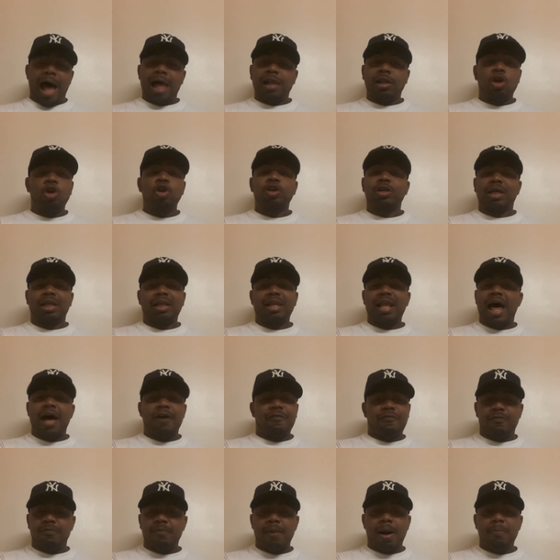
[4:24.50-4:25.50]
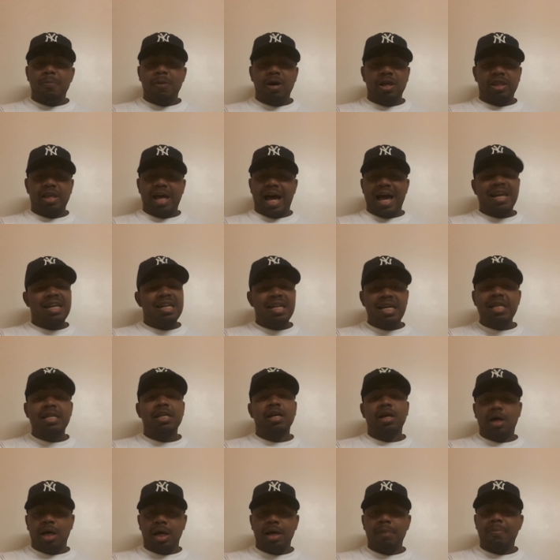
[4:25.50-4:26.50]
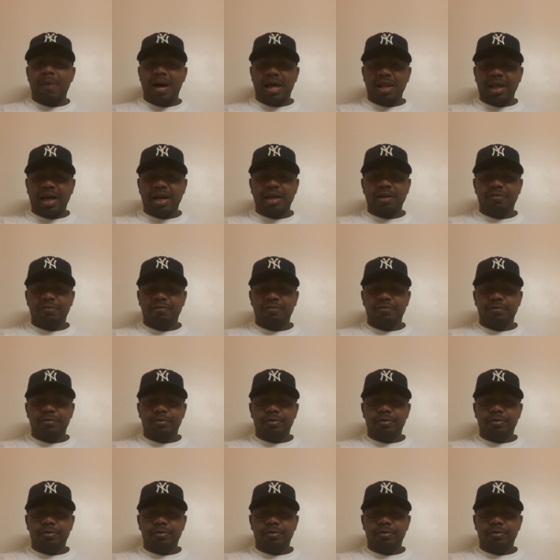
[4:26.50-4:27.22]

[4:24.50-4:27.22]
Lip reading: I learned a lot from my mother. I needed her in my life.